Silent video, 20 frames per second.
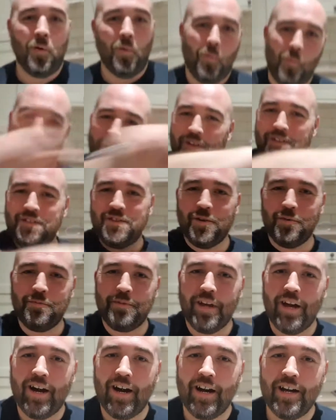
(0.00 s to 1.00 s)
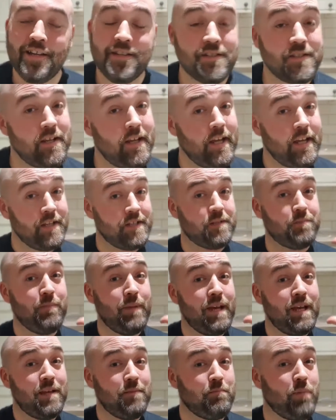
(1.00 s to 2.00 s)
What's up guys, it's
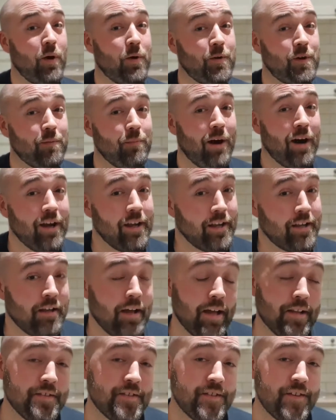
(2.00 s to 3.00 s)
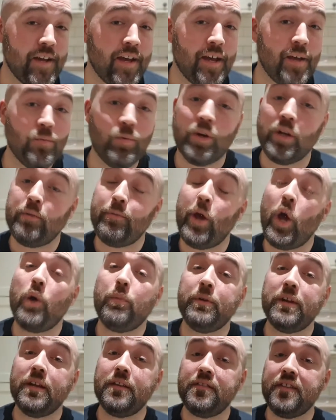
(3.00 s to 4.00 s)
me, Pokemike, and today we're going to be
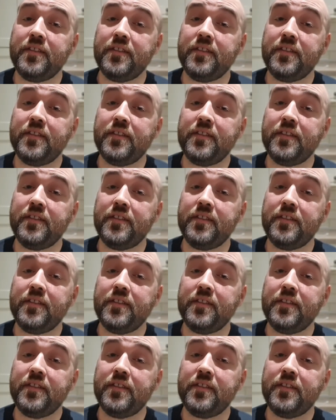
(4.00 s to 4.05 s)
opening